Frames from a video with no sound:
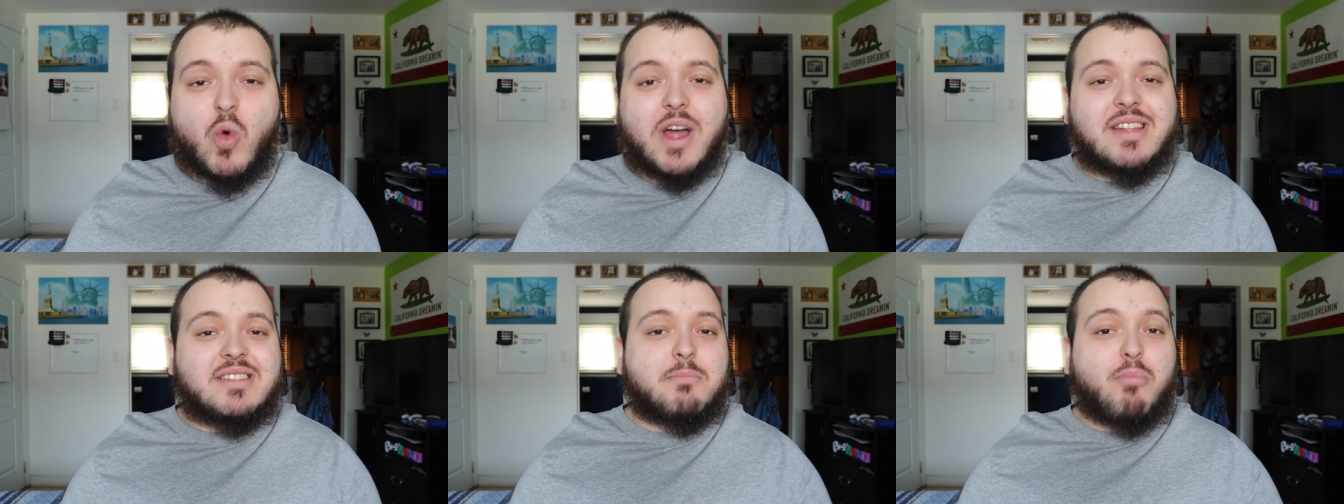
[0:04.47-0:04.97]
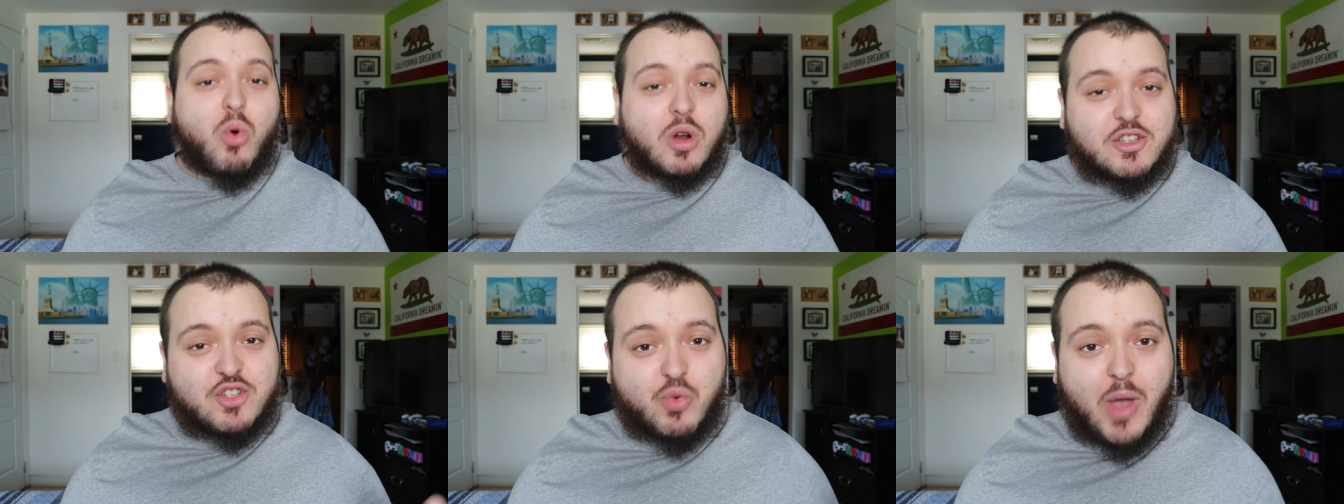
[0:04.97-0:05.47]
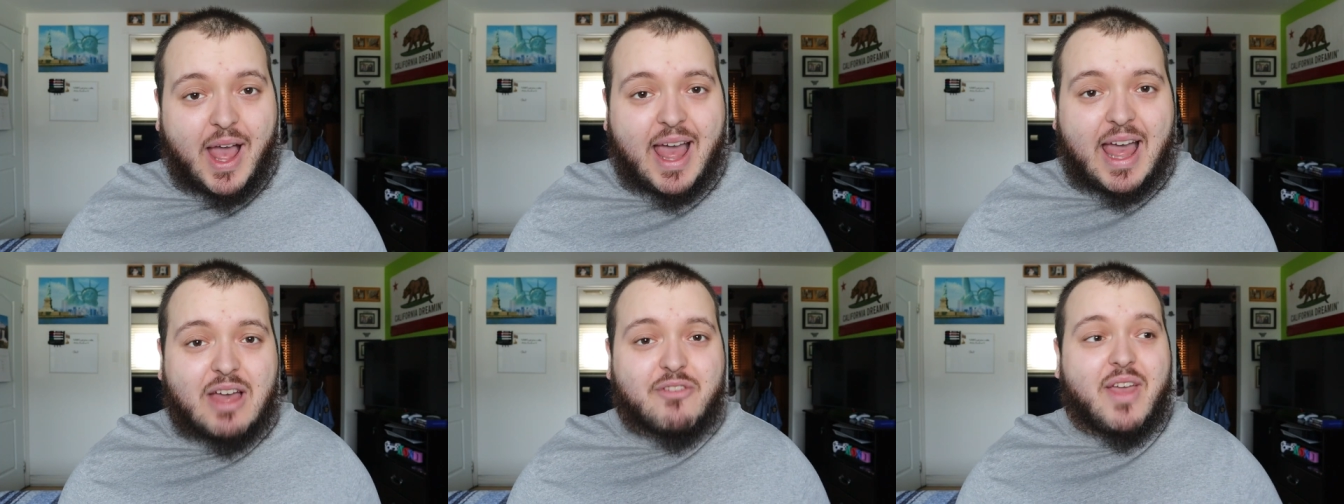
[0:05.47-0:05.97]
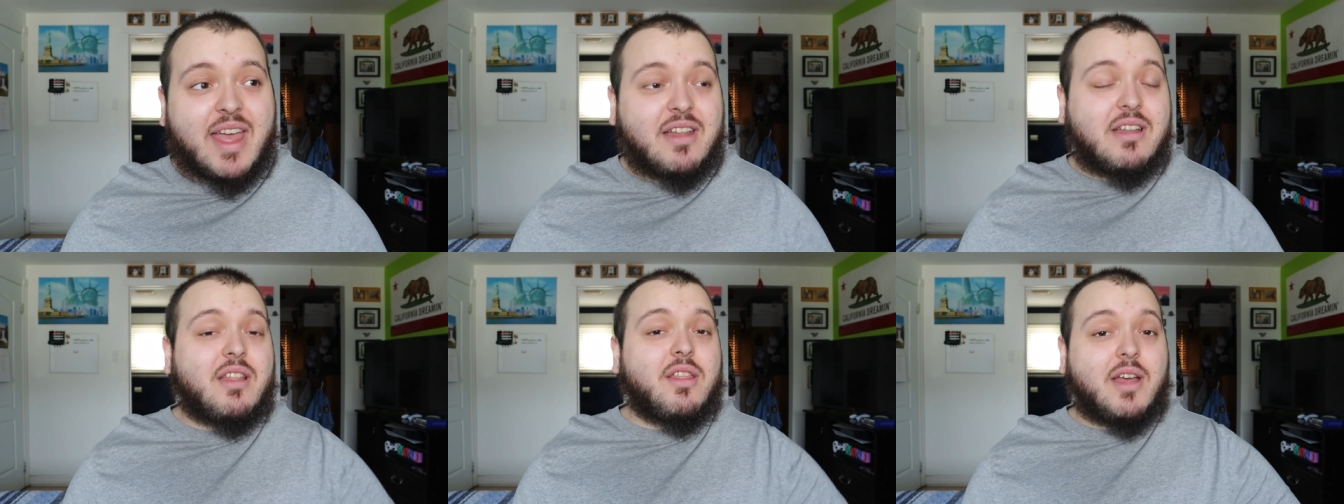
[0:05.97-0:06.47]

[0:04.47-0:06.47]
why it's important to have, and